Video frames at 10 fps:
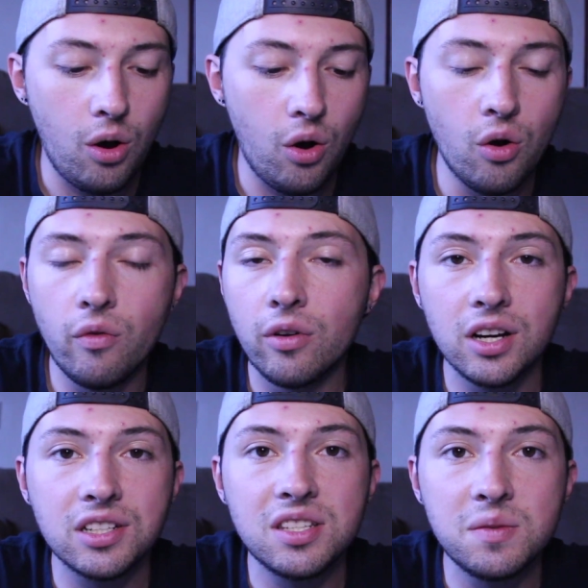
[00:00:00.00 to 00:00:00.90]

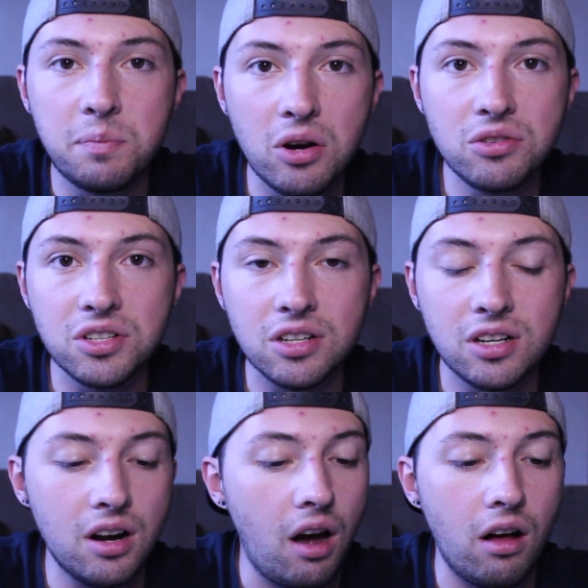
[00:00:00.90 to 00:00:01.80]

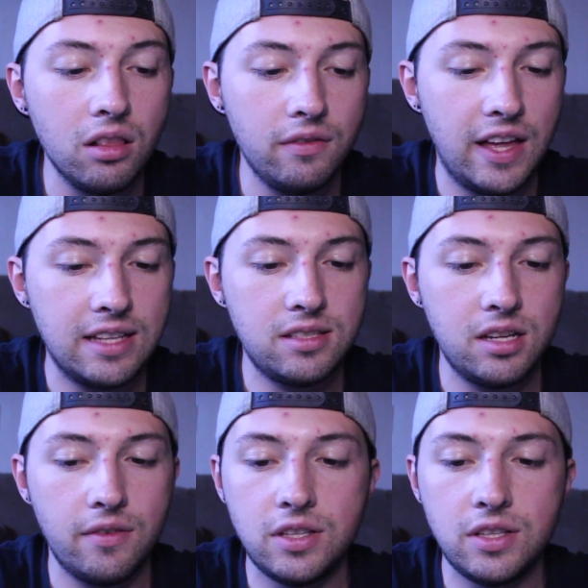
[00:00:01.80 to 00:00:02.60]
overexposure, all of that stuff.